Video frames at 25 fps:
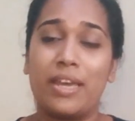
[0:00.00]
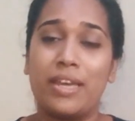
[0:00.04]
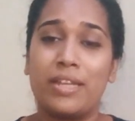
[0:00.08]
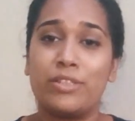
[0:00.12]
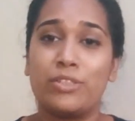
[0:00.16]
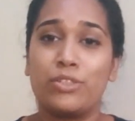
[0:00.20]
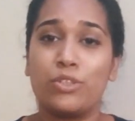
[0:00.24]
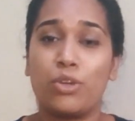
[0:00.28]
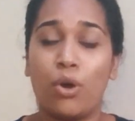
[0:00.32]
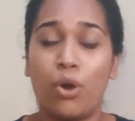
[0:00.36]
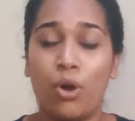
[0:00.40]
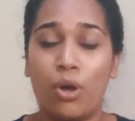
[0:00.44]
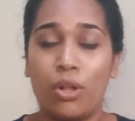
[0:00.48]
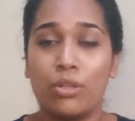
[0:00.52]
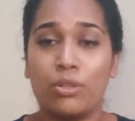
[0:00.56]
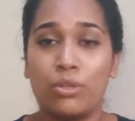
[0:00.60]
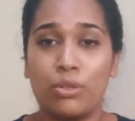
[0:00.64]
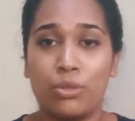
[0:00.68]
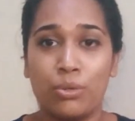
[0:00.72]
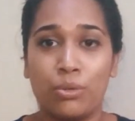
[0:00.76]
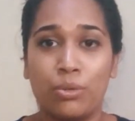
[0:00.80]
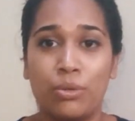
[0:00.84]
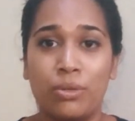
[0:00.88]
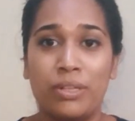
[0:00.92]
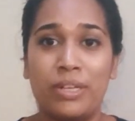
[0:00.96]
It's all
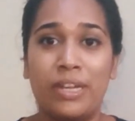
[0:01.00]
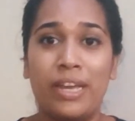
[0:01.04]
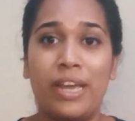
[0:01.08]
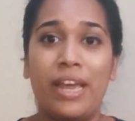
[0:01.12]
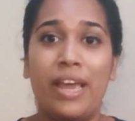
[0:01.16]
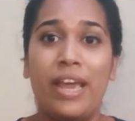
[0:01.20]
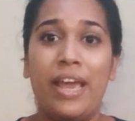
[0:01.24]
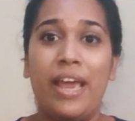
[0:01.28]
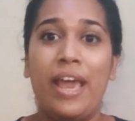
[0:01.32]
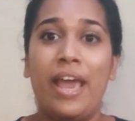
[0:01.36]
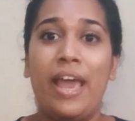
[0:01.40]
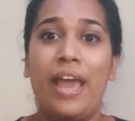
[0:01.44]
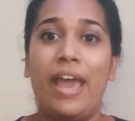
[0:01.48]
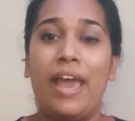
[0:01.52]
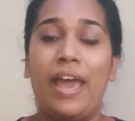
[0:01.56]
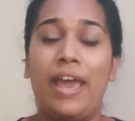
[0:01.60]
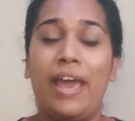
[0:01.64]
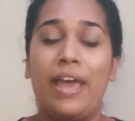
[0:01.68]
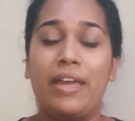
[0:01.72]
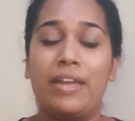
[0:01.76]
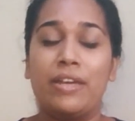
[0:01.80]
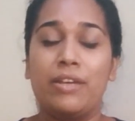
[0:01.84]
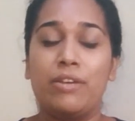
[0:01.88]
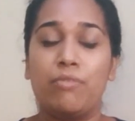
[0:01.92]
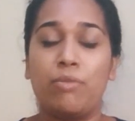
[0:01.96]
good
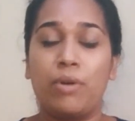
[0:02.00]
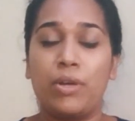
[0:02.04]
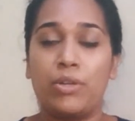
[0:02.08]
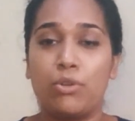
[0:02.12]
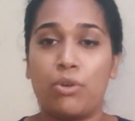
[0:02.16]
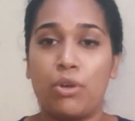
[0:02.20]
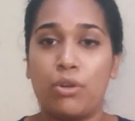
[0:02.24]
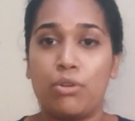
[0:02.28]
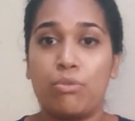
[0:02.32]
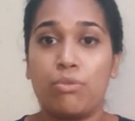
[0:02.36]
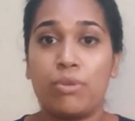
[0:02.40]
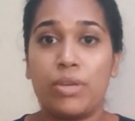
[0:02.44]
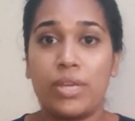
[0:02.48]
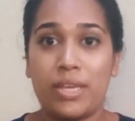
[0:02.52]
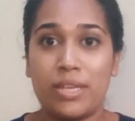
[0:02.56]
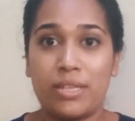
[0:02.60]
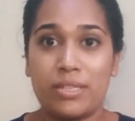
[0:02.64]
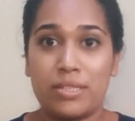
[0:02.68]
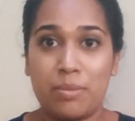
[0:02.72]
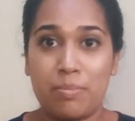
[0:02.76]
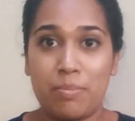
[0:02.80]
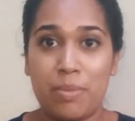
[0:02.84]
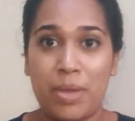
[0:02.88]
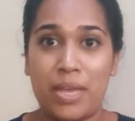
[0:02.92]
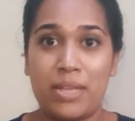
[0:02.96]
and what you are doing
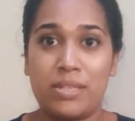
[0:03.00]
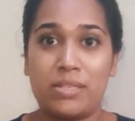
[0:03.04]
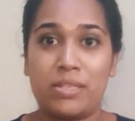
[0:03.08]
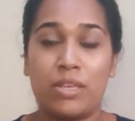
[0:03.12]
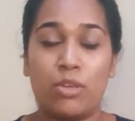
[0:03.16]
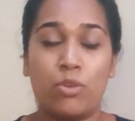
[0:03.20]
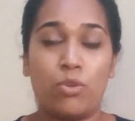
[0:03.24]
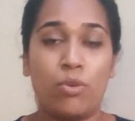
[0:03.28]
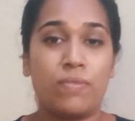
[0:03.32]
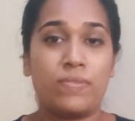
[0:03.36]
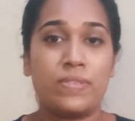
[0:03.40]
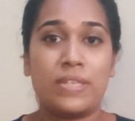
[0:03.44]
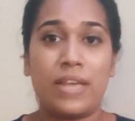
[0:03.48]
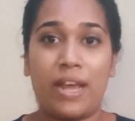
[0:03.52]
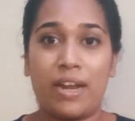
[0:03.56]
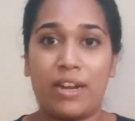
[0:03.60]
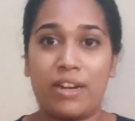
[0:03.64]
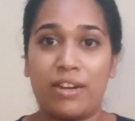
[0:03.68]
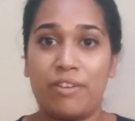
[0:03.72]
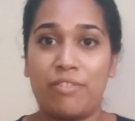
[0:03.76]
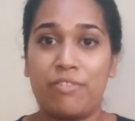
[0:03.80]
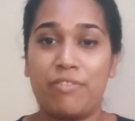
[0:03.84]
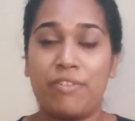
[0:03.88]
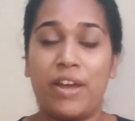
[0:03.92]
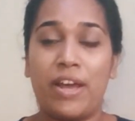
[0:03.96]
is amazing. You have
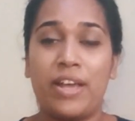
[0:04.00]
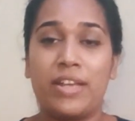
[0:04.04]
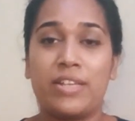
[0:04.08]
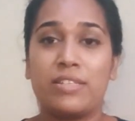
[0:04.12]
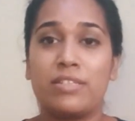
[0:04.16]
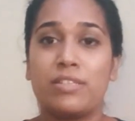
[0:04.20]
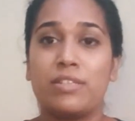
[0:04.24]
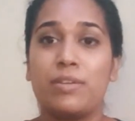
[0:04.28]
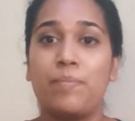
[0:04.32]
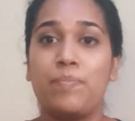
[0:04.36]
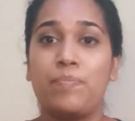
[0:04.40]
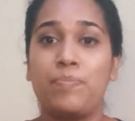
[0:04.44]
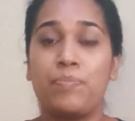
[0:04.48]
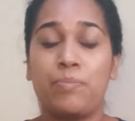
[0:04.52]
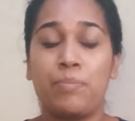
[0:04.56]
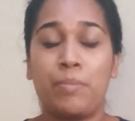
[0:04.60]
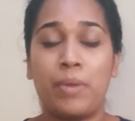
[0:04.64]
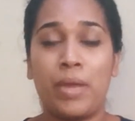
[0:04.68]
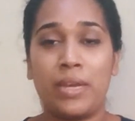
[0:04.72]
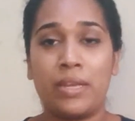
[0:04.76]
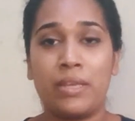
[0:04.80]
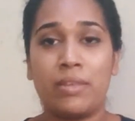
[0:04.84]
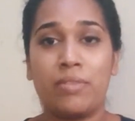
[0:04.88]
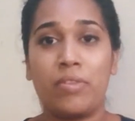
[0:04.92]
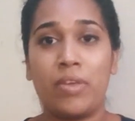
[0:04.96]
sacrificed
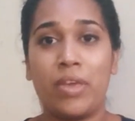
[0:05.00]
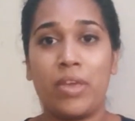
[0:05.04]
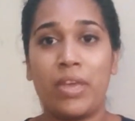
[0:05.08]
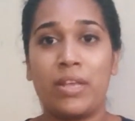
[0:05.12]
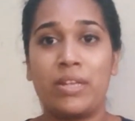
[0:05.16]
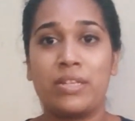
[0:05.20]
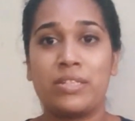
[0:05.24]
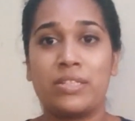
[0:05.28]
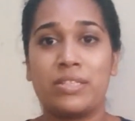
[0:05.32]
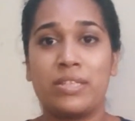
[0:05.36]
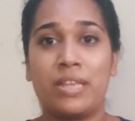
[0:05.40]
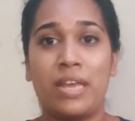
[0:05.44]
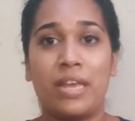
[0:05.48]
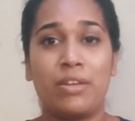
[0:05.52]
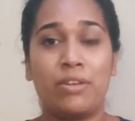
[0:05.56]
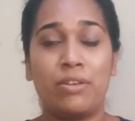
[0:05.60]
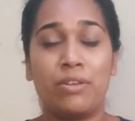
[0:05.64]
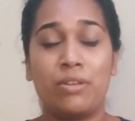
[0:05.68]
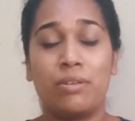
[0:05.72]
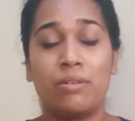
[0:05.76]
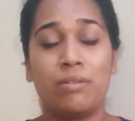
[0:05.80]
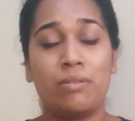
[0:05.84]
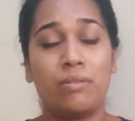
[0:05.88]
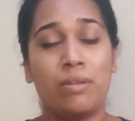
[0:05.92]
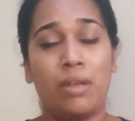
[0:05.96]
many things that,
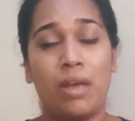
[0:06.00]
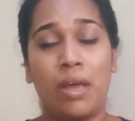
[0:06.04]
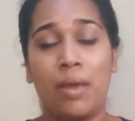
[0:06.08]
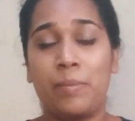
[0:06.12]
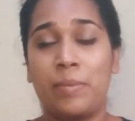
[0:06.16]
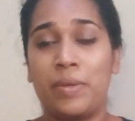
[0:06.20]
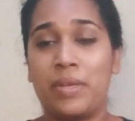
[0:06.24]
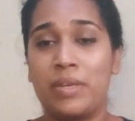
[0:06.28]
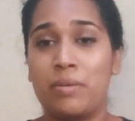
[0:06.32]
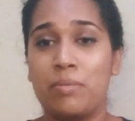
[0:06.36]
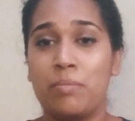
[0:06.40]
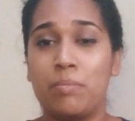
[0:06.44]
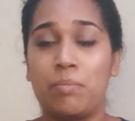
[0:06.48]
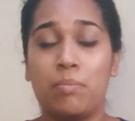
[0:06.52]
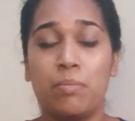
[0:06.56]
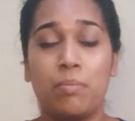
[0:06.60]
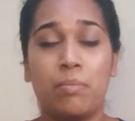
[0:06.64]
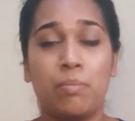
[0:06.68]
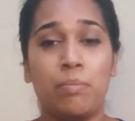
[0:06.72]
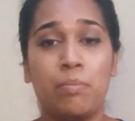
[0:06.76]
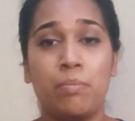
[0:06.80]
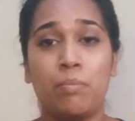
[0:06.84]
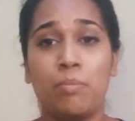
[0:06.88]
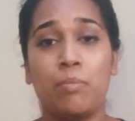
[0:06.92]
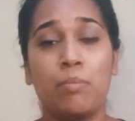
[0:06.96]
I mean,
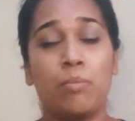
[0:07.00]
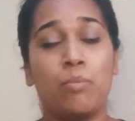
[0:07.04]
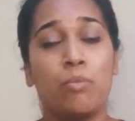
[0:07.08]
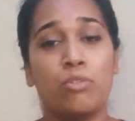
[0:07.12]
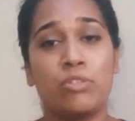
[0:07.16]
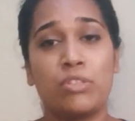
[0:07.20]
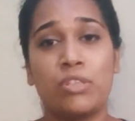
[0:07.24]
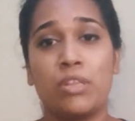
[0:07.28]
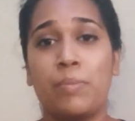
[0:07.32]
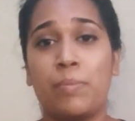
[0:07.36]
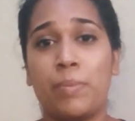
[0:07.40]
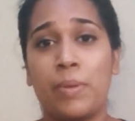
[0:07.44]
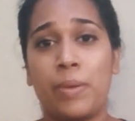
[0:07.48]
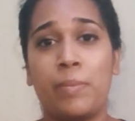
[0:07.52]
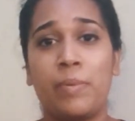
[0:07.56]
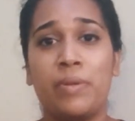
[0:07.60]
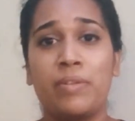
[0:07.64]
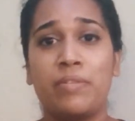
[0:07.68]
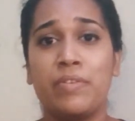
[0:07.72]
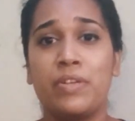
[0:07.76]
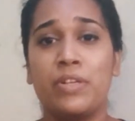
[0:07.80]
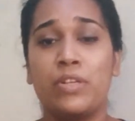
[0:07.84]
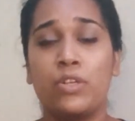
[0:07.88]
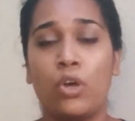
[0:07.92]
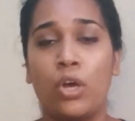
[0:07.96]
most of the
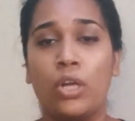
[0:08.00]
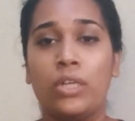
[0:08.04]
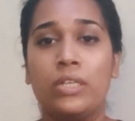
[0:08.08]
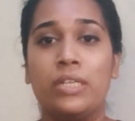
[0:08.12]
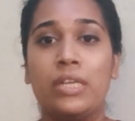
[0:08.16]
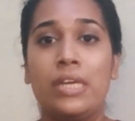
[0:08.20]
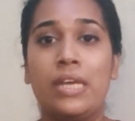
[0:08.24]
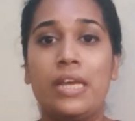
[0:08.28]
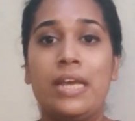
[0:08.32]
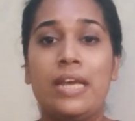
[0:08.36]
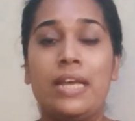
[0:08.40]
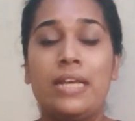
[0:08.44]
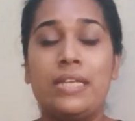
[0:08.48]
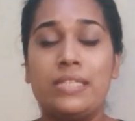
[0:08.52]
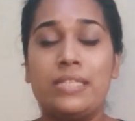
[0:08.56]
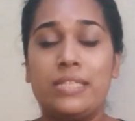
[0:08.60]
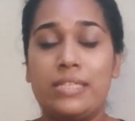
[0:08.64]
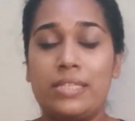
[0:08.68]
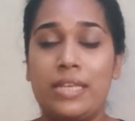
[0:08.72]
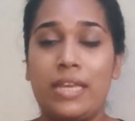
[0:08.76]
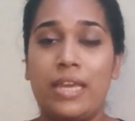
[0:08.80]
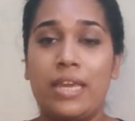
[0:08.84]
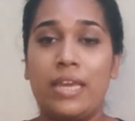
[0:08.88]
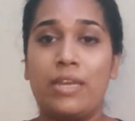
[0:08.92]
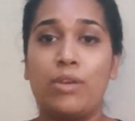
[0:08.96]
people will not
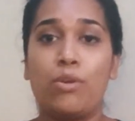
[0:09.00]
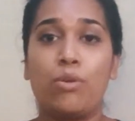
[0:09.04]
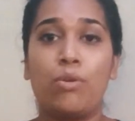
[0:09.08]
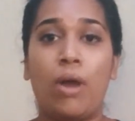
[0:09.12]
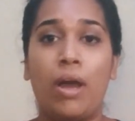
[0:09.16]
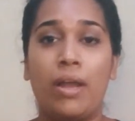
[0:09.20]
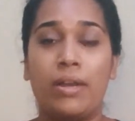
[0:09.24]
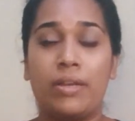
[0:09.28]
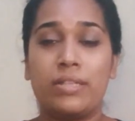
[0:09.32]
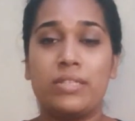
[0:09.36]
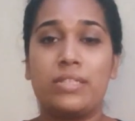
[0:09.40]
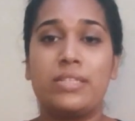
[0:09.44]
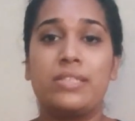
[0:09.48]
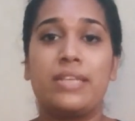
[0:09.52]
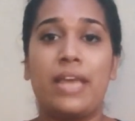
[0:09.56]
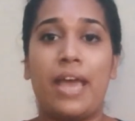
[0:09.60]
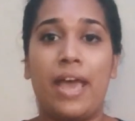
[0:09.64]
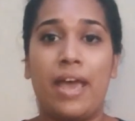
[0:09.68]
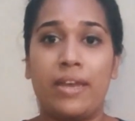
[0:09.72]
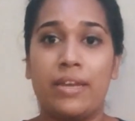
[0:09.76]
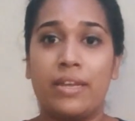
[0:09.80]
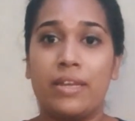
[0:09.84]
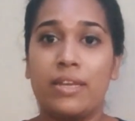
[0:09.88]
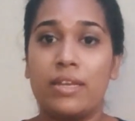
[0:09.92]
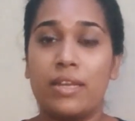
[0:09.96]
see it or
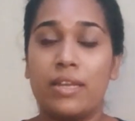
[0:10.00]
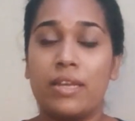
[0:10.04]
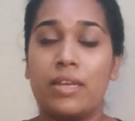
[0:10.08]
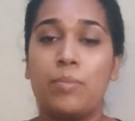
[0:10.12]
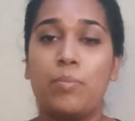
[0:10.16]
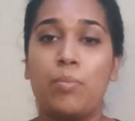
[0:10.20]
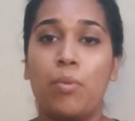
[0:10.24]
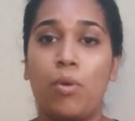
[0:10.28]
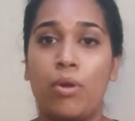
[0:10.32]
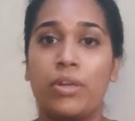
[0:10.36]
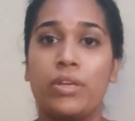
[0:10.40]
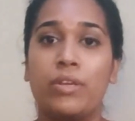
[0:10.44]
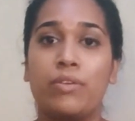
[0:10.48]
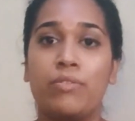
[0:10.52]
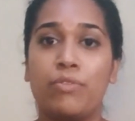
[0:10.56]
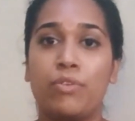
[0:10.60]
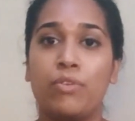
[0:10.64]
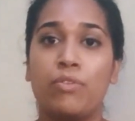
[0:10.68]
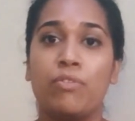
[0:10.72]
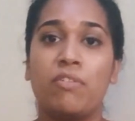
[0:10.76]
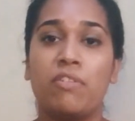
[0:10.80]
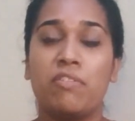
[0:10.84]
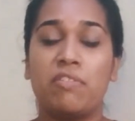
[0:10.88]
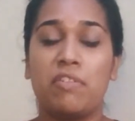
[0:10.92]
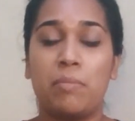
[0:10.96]
understand it in a point of
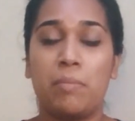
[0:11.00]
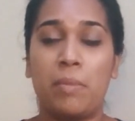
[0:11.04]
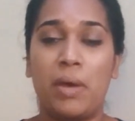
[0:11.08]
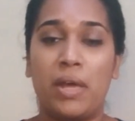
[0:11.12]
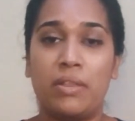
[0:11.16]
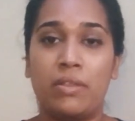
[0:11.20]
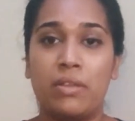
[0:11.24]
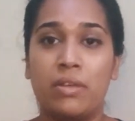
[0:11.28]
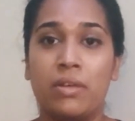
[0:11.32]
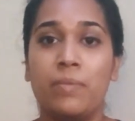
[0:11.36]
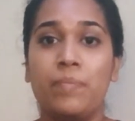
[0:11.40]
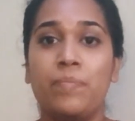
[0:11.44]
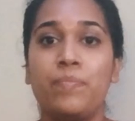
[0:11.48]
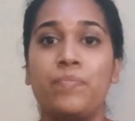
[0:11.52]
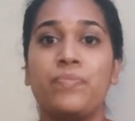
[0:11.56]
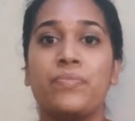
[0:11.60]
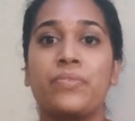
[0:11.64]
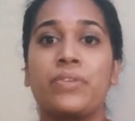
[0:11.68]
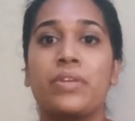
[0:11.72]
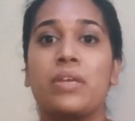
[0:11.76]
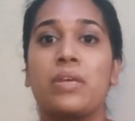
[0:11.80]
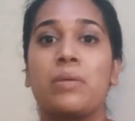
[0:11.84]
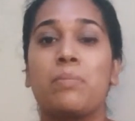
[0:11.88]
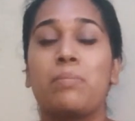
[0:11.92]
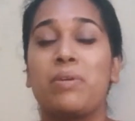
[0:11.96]
view of a mother,
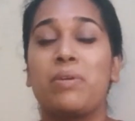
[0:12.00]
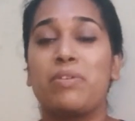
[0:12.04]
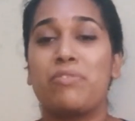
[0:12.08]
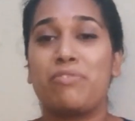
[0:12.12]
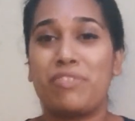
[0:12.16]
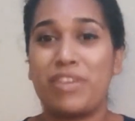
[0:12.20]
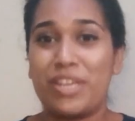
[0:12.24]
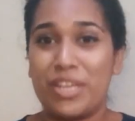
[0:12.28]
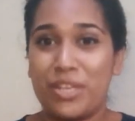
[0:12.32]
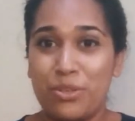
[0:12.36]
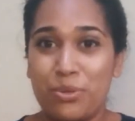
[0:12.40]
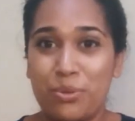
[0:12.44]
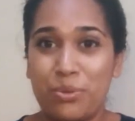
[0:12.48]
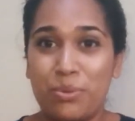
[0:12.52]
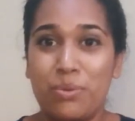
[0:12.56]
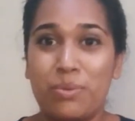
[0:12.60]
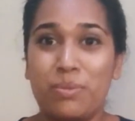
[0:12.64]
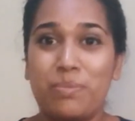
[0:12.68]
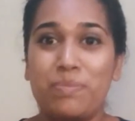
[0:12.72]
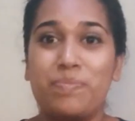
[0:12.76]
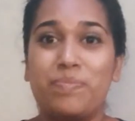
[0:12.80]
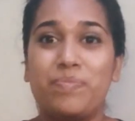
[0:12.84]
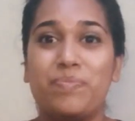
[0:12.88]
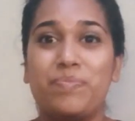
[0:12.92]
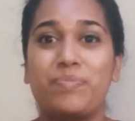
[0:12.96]
but we
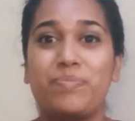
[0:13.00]
do.